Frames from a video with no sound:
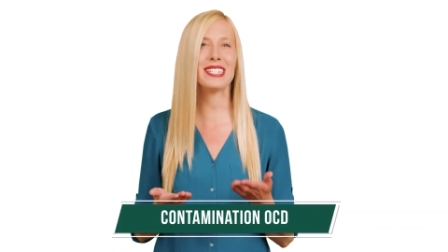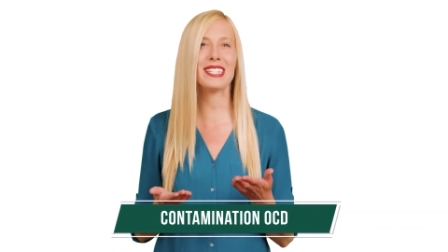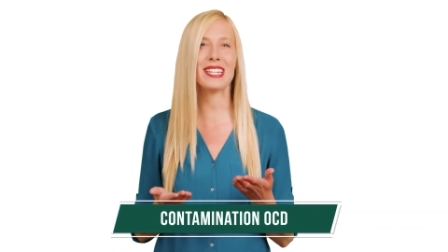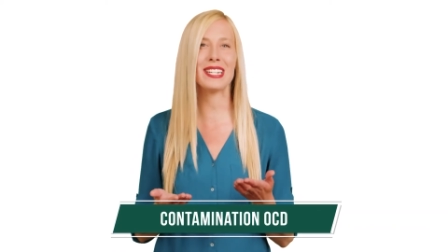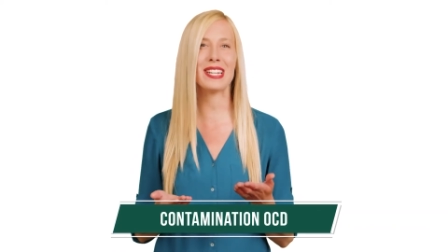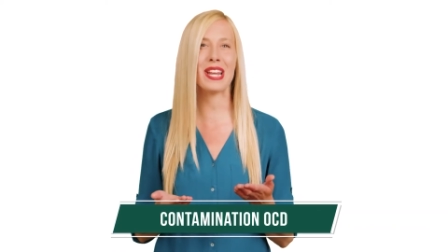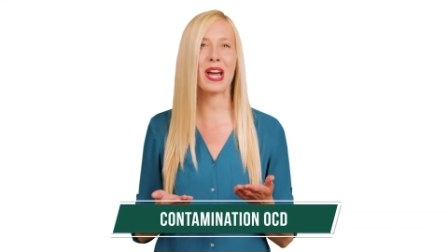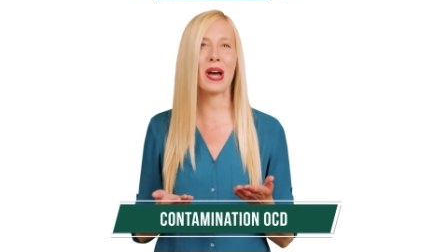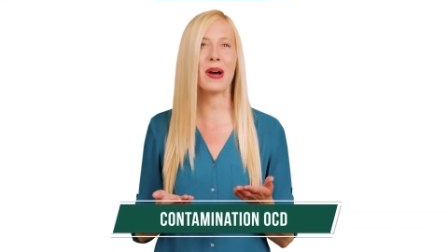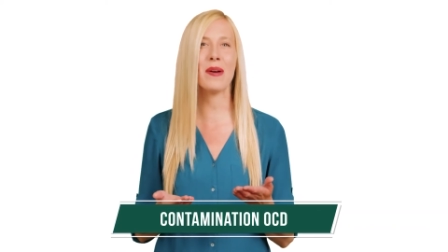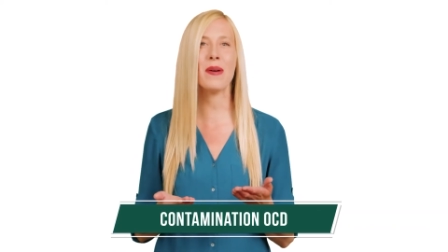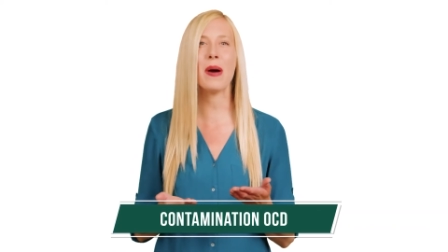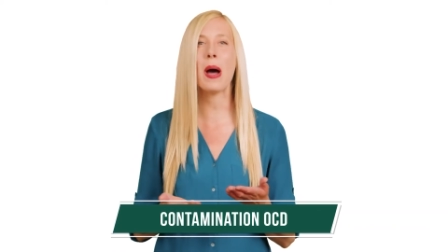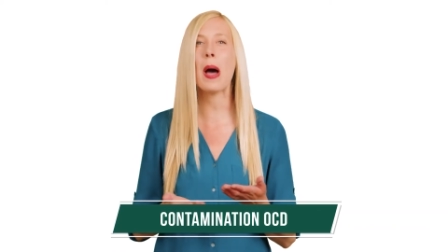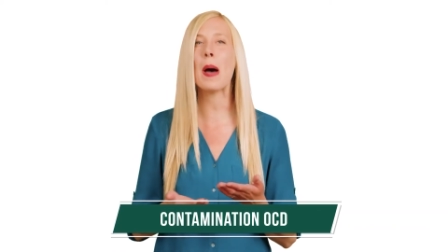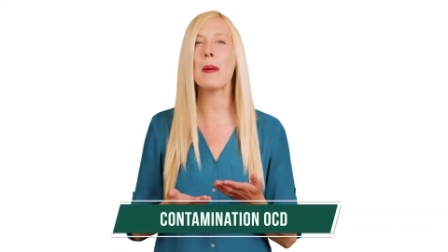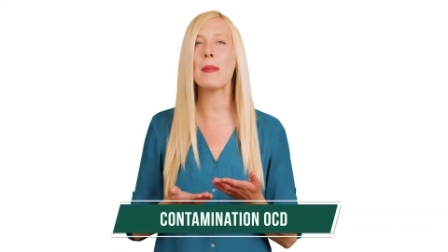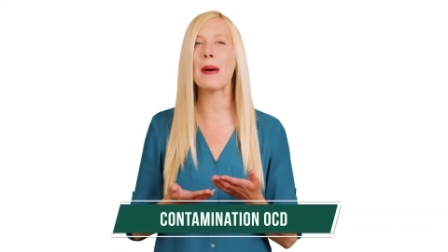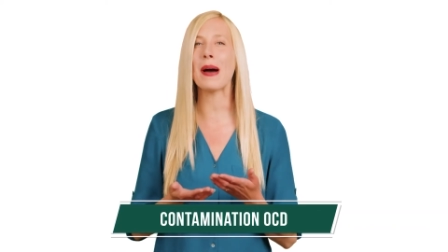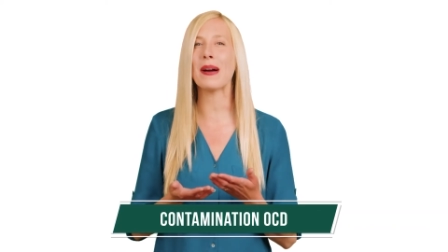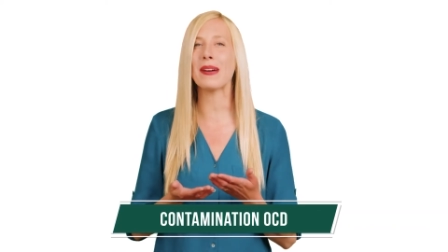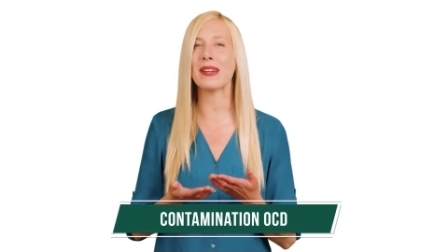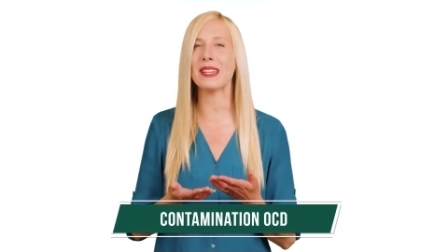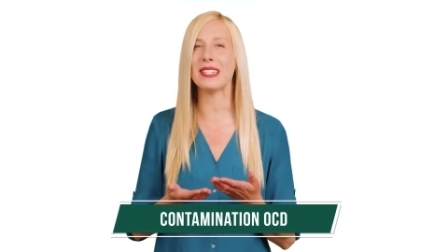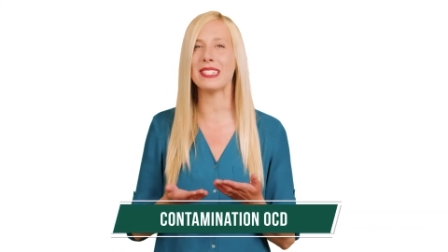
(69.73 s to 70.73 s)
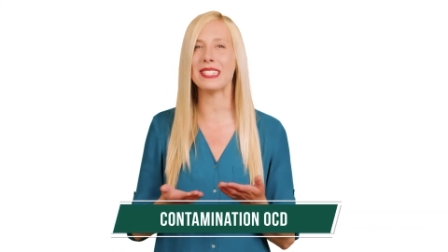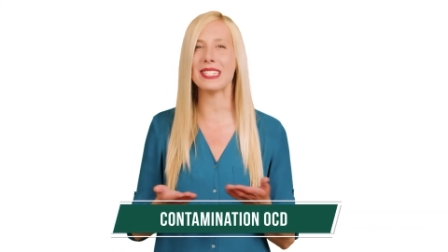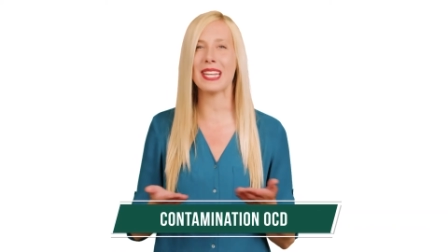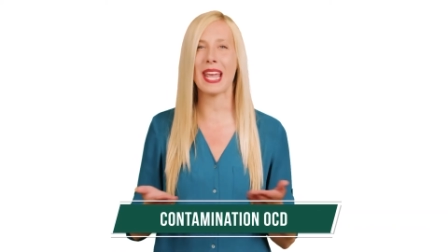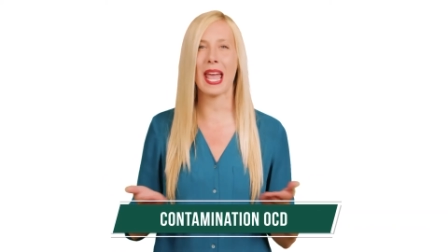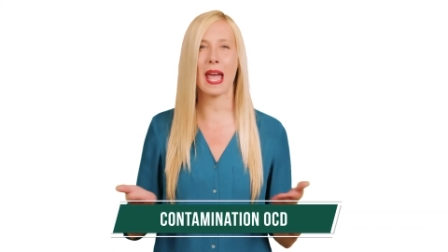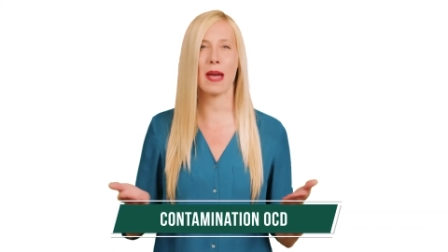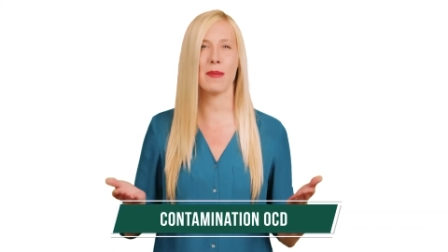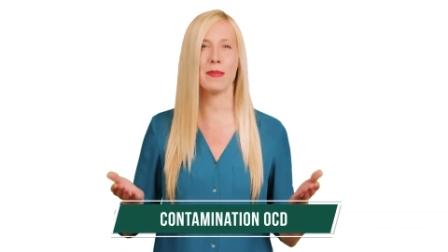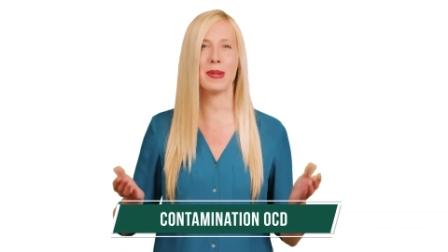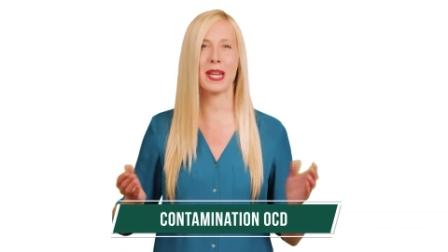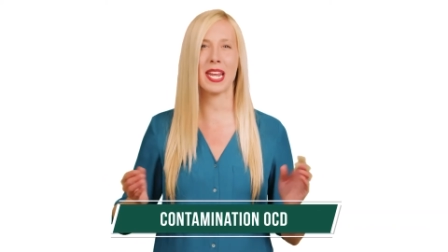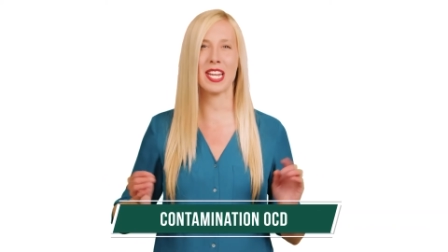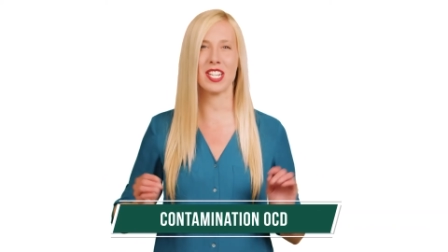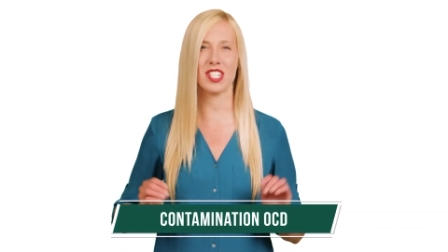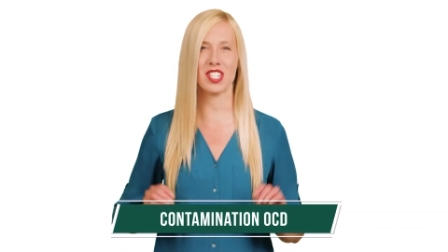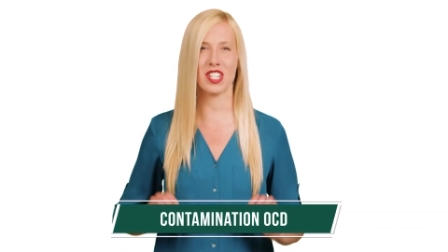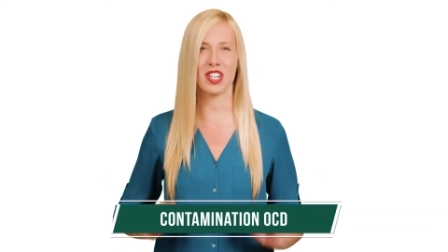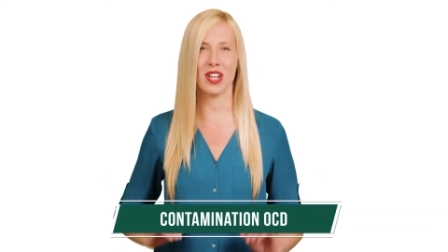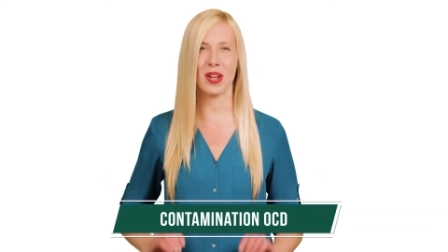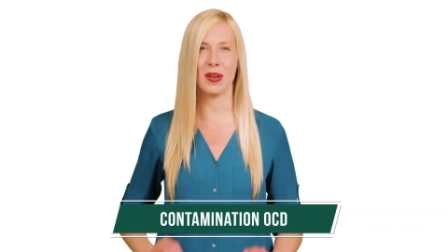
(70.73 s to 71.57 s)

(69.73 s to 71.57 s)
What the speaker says: to know about Contamination